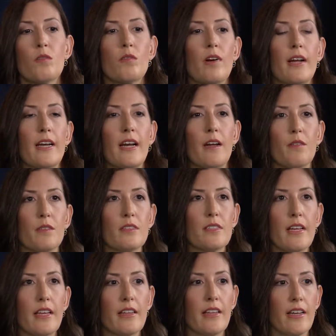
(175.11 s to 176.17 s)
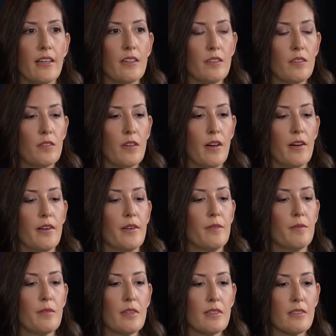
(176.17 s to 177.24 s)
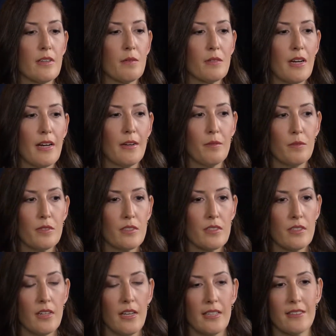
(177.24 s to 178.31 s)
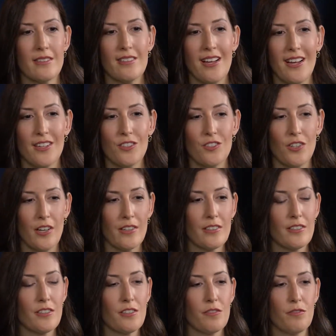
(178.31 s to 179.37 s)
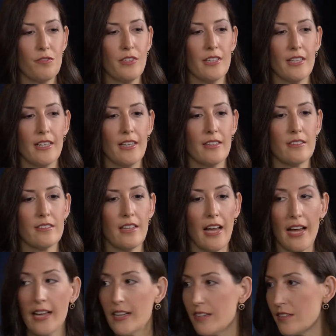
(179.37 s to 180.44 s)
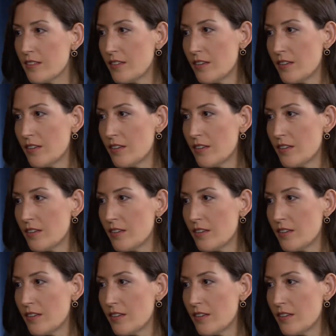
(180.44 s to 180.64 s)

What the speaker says: Right, I would say that sometimes it's not just feeling sad